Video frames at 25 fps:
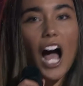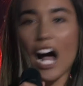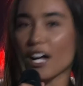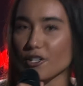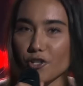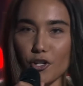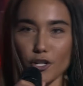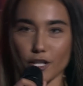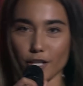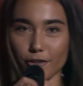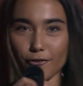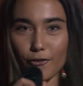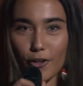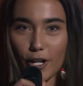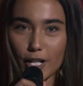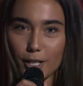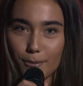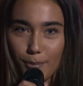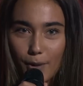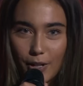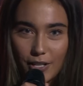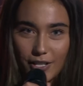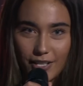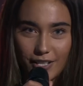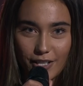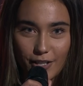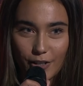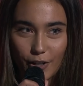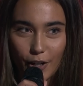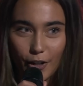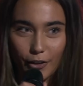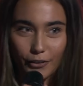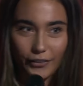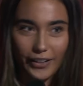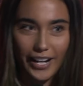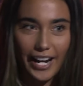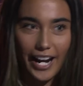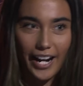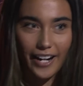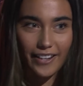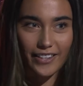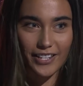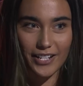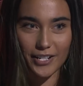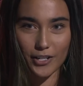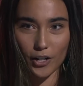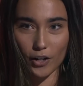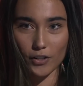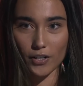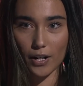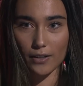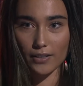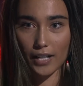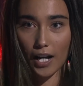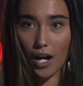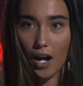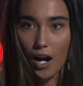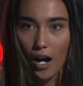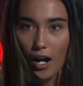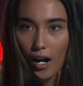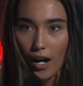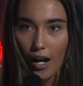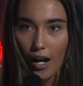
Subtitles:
I'll choose the first person to turn around. And then Delta was like...